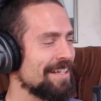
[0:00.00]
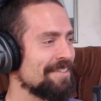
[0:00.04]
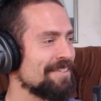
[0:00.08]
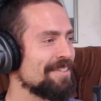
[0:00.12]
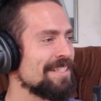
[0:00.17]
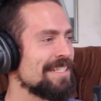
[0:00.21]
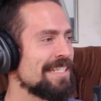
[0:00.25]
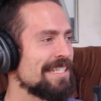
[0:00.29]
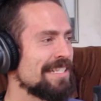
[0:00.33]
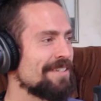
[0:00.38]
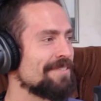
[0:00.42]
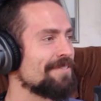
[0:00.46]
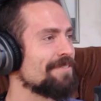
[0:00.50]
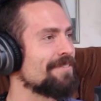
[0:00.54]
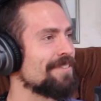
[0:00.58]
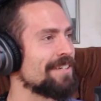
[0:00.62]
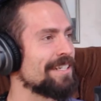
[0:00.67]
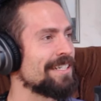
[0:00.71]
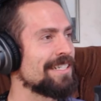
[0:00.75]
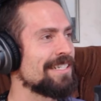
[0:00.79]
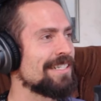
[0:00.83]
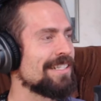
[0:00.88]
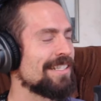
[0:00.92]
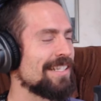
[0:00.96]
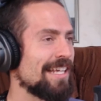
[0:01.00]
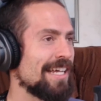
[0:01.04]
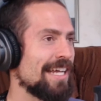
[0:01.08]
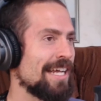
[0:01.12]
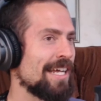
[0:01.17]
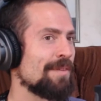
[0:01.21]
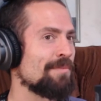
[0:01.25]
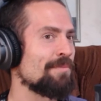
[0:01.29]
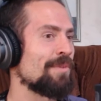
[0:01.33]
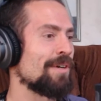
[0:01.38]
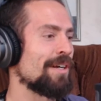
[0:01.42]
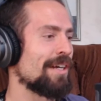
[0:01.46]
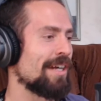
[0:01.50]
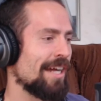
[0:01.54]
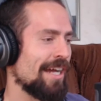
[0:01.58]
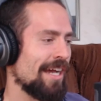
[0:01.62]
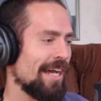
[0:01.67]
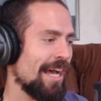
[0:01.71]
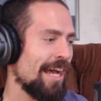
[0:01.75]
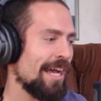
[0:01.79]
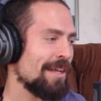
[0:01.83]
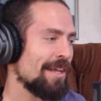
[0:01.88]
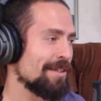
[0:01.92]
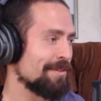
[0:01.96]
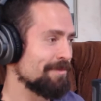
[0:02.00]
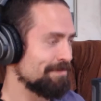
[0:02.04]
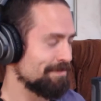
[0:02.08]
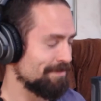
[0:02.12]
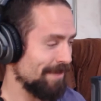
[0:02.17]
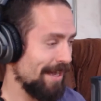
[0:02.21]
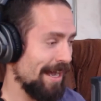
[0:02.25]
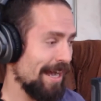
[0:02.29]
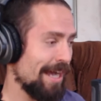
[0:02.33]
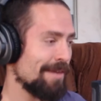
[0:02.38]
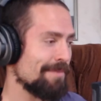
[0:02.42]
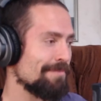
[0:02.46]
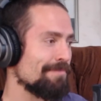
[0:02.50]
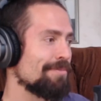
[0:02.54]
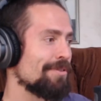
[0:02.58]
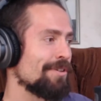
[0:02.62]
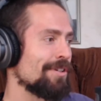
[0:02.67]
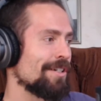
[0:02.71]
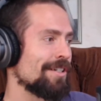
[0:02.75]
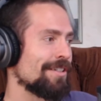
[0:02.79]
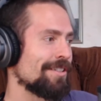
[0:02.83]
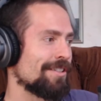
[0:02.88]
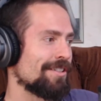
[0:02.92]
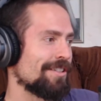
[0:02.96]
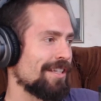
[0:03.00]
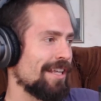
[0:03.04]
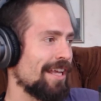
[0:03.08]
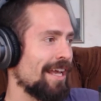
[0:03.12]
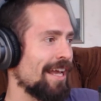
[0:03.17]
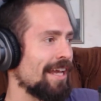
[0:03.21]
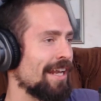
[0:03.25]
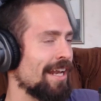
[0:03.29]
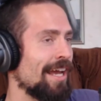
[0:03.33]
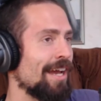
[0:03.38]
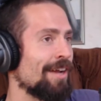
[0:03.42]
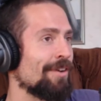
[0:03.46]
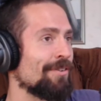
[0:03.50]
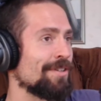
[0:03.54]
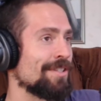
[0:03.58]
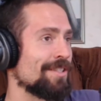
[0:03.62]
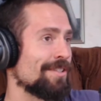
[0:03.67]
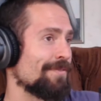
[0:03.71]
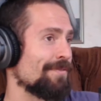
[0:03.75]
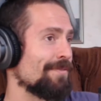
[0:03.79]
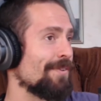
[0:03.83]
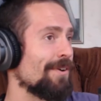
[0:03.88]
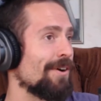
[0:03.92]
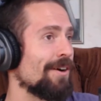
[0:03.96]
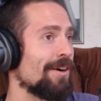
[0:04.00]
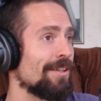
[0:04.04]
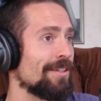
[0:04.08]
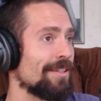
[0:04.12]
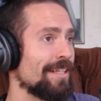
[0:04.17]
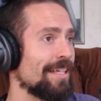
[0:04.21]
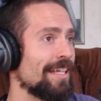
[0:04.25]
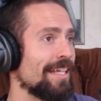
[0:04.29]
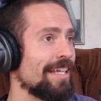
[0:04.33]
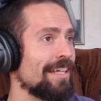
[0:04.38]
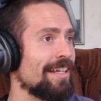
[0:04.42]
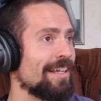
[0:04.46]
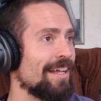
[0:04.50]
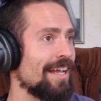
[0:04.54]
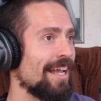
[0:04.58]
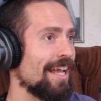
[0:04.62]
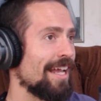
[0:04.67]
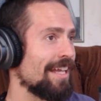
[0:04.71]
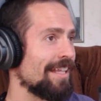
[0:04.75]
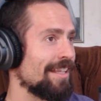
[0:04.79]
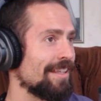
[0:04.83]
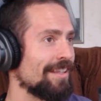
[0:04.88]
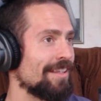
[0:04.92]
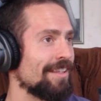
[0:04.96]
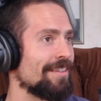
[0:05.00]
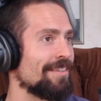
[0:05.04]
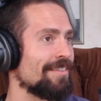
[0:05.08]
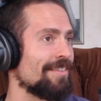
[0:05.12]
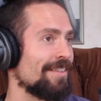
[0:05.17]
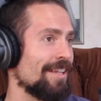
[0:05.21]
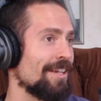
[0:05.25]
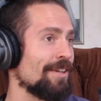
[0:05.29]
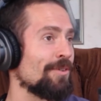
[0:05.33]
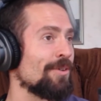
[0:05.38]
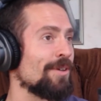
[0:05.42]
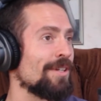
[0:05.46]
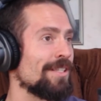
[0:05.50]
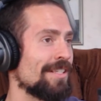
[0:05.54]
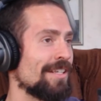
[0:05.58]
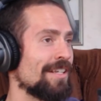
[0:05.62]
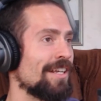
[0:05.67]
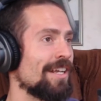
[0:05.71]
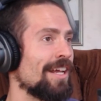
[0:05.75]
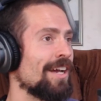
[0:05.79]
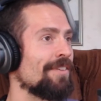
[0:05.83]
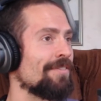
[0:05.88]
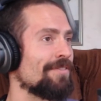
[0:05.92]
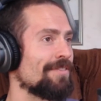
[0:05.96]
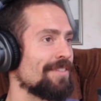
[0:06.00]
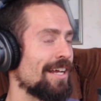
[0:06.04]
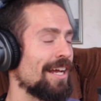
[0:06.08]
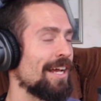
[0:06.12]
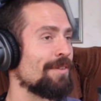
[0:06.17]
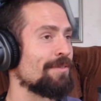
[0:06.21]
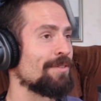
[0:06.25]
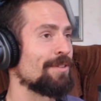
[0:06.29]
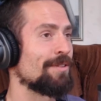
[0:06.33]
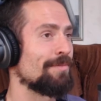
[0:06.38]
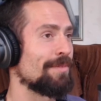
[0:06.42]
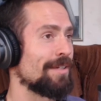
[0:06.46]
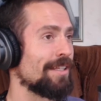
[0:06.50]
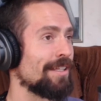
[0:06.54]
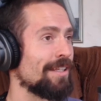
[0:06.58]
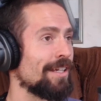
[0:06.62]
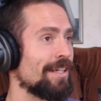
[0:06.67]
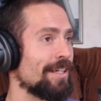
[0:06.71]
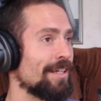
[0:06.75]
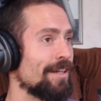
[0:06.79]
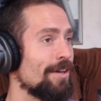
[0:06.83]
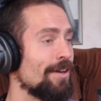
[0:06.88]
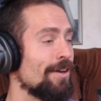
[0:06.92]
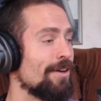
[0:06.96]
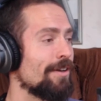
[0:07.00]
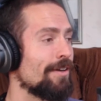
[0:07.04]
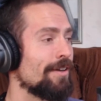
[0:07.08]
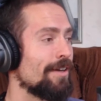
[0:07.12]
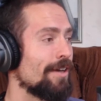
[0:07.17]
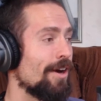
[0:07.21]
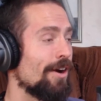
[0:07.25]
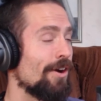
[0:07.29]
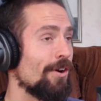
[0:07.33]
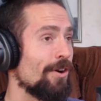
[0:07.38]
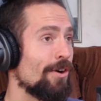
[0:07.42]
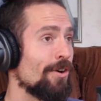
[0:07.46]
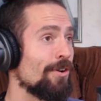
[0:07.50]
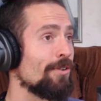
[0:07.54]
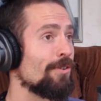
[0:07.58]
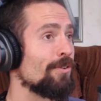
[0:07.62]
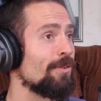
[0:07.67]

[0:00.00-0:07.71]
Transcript: it was the first time where I pushed and I was falling, and there was enough time to be like, oh,